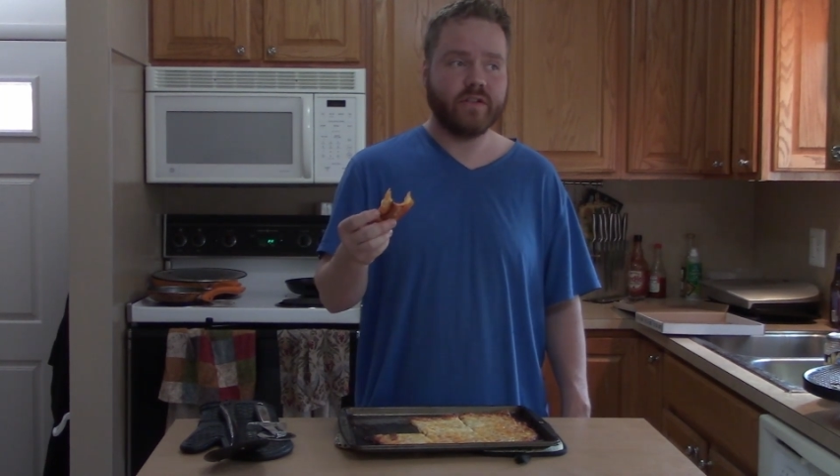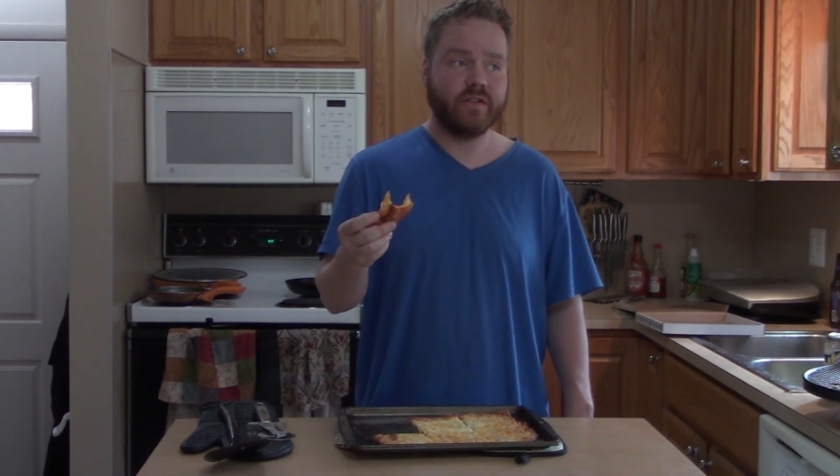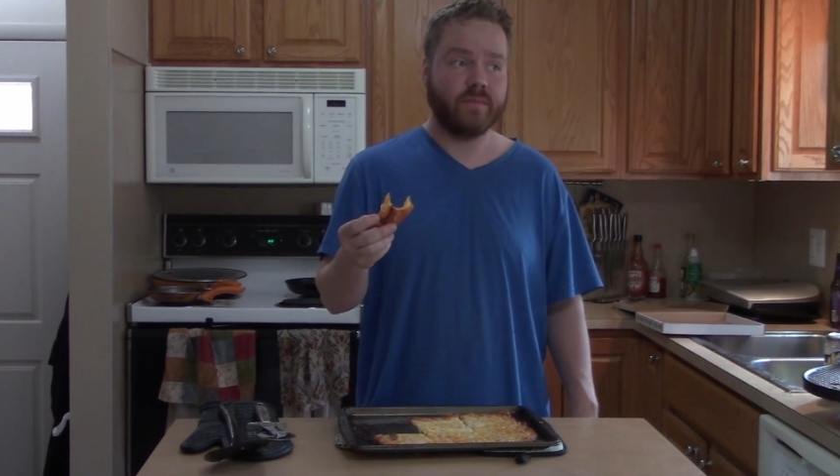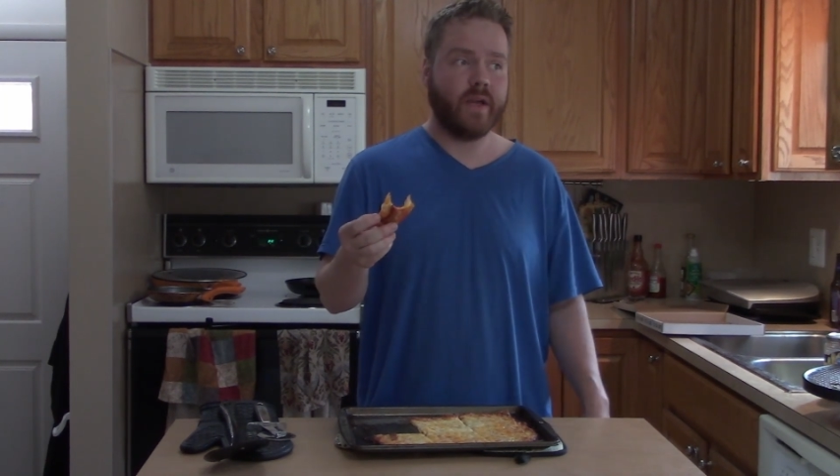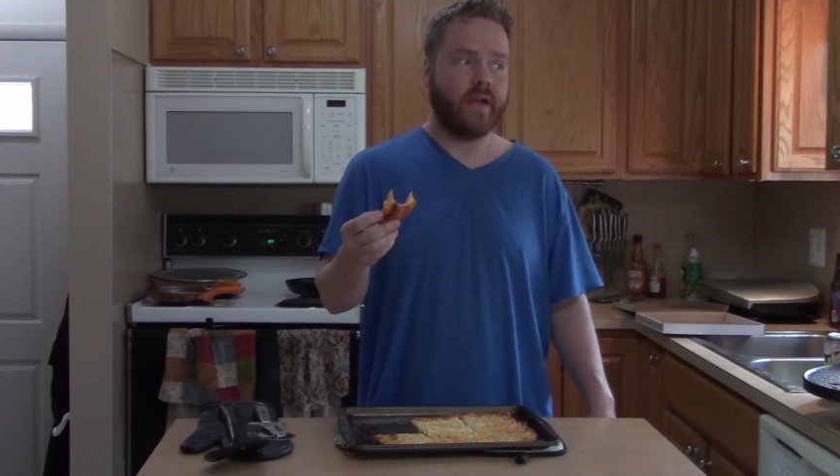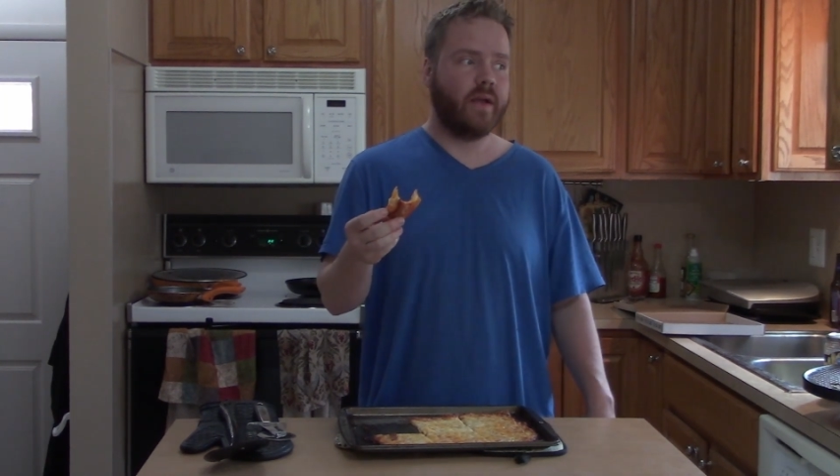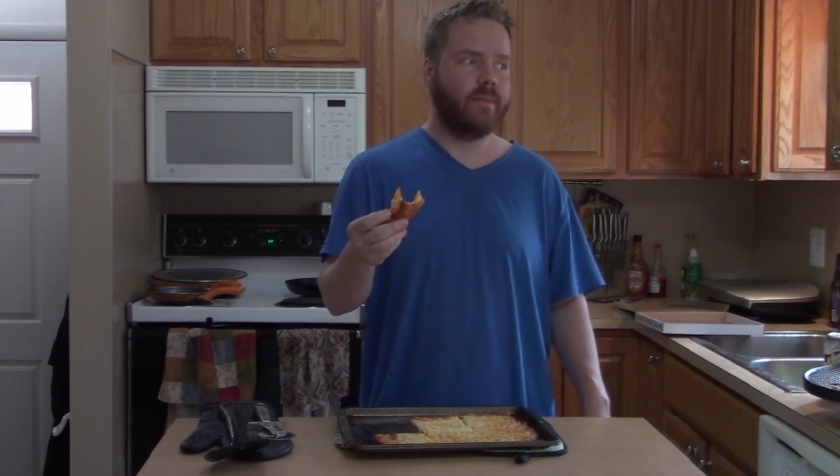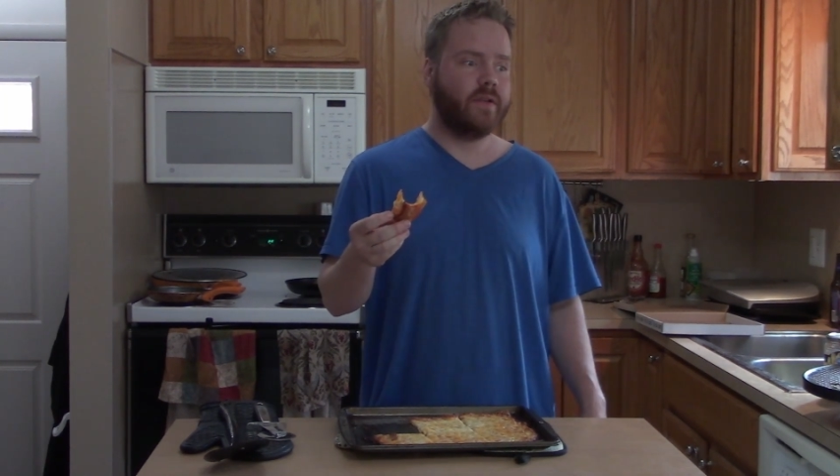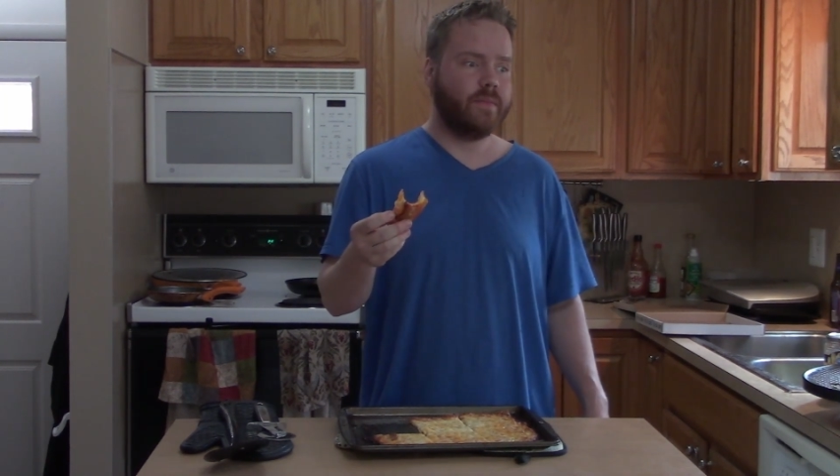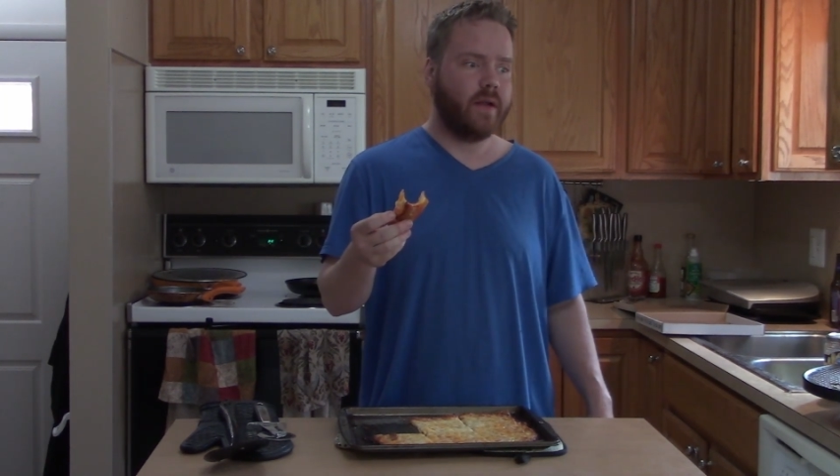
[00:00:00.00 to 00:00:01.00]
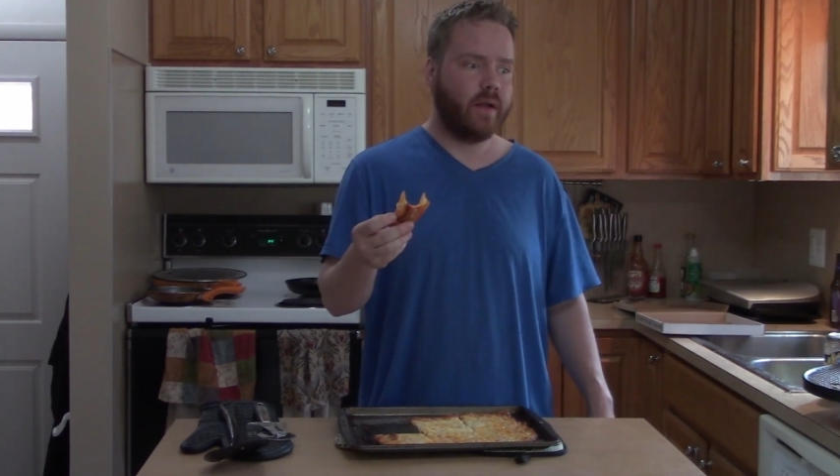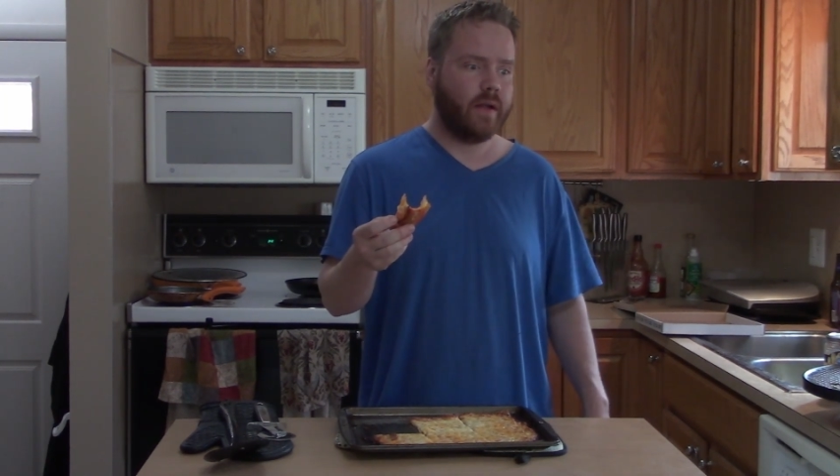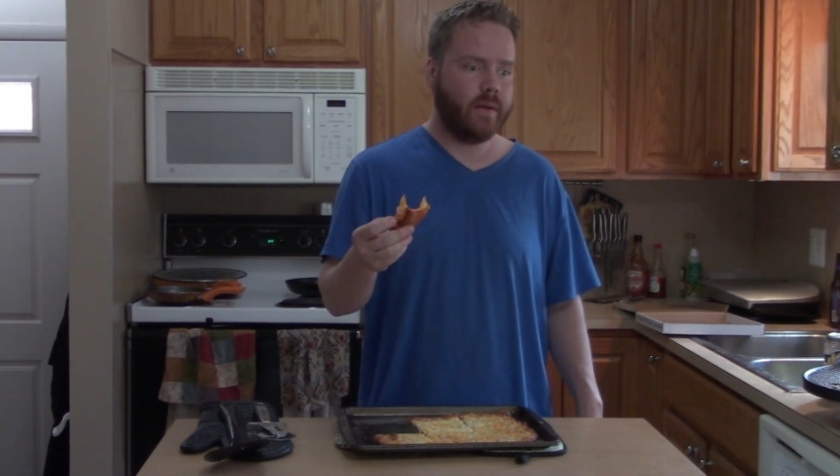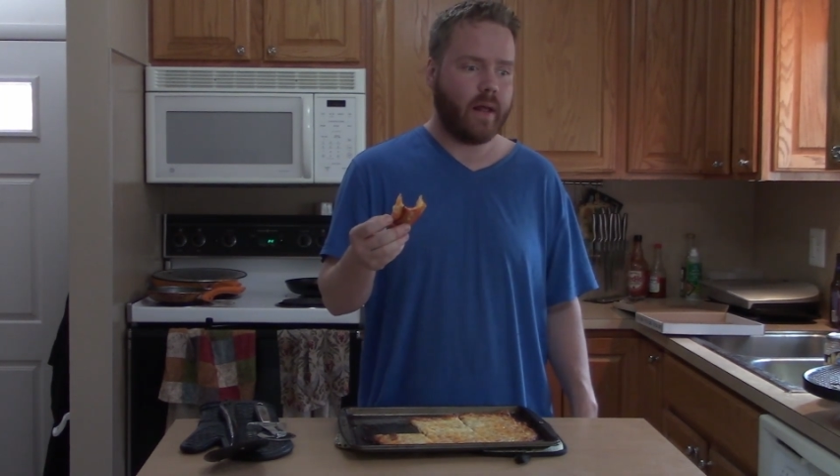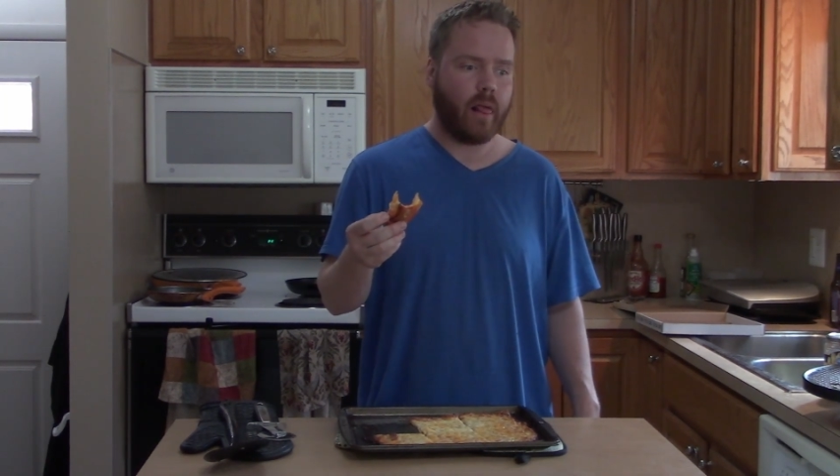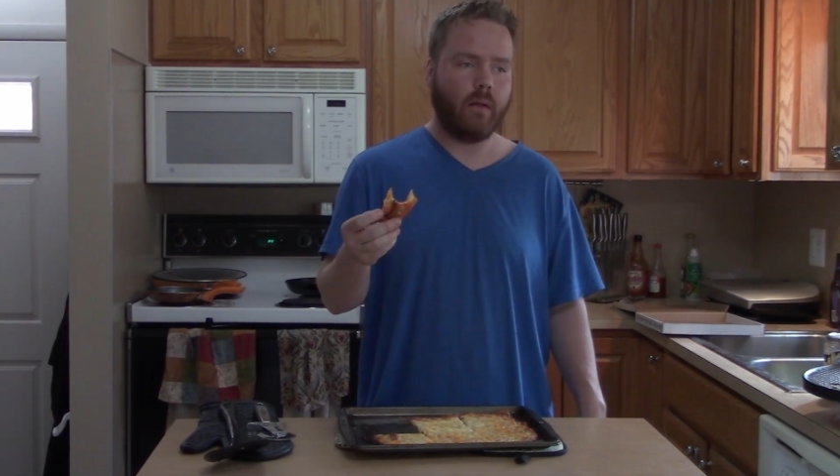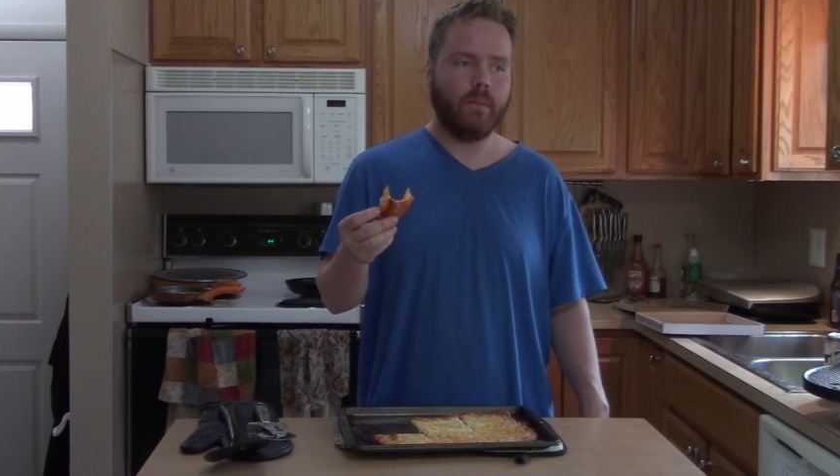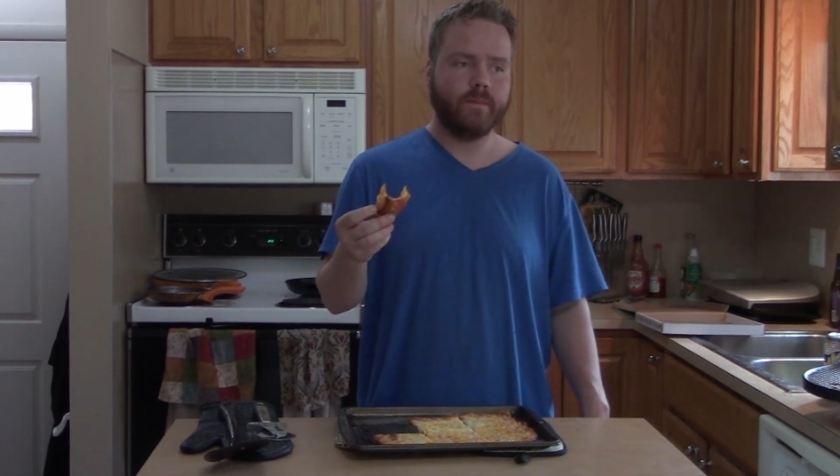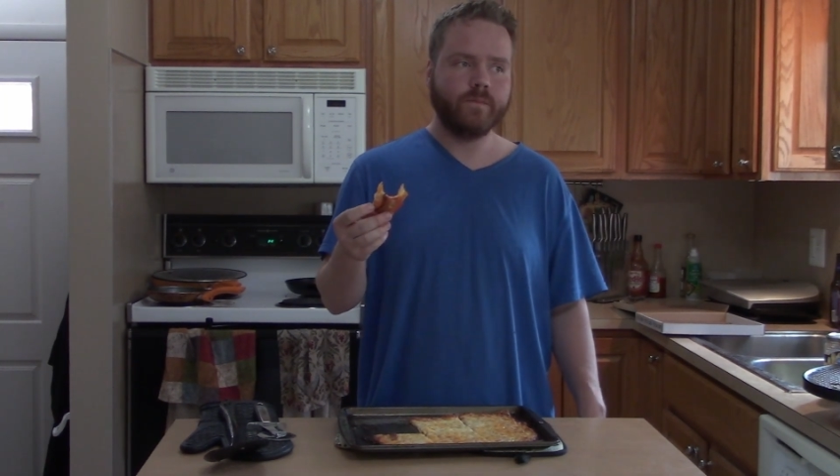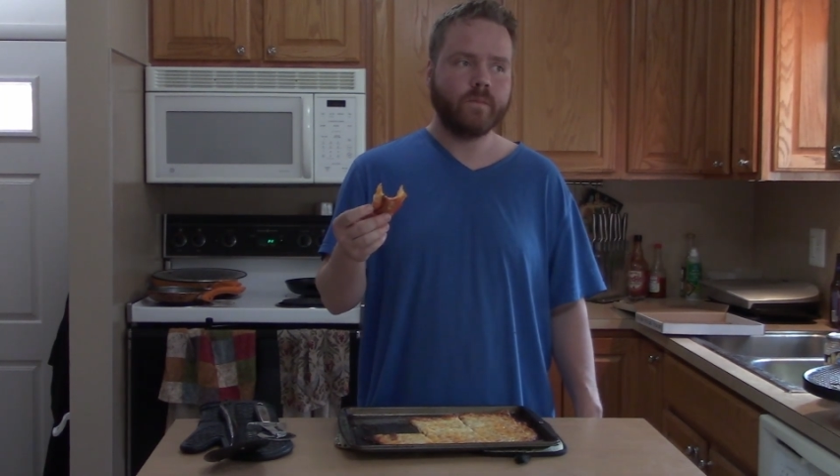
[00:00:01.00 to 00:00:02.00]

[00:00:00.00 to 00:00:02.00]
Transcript: Cause man, I miss my. Uh, I don't.